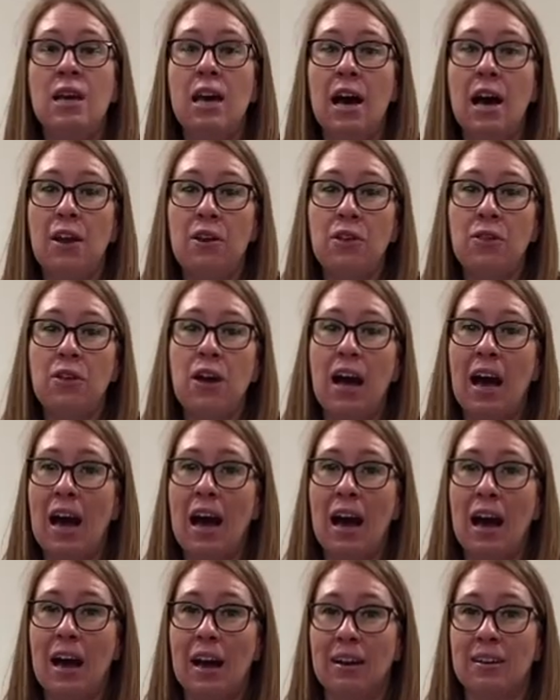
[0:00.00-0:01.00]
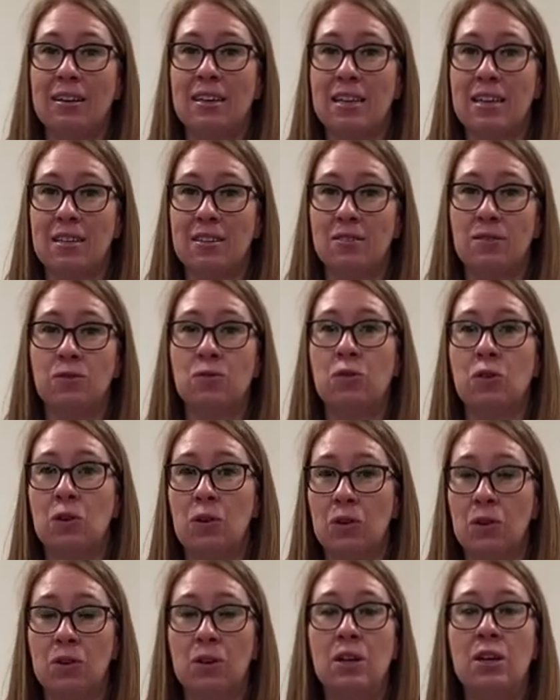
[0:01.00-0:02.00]
Another R is
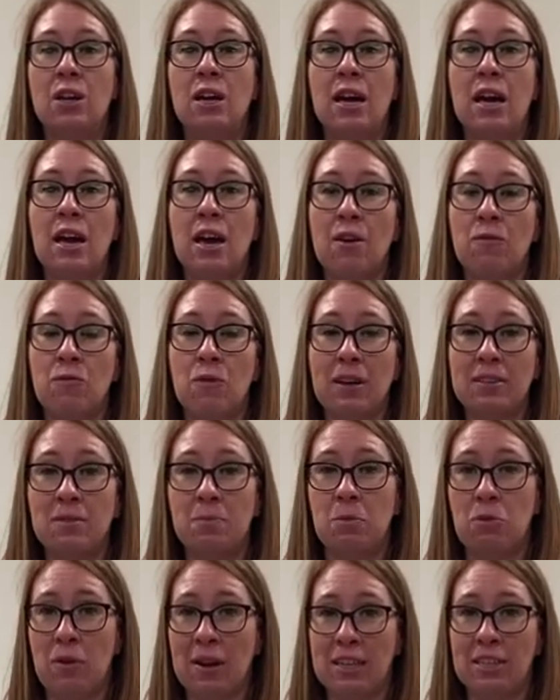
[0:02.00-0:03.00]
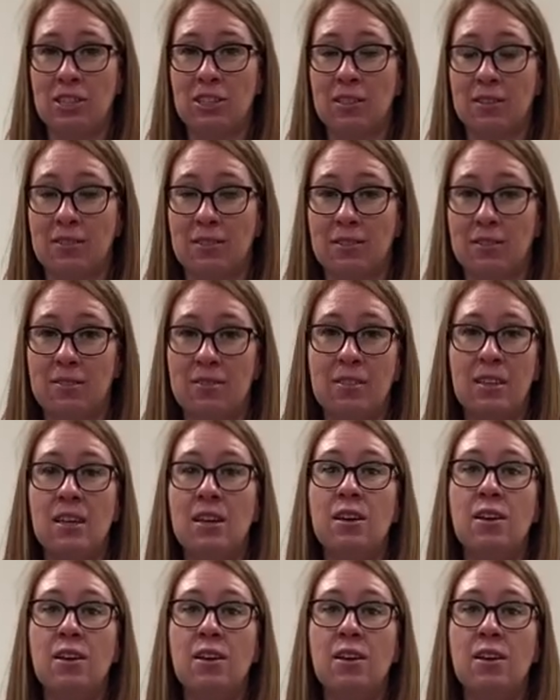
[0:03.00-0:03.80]
for respirations.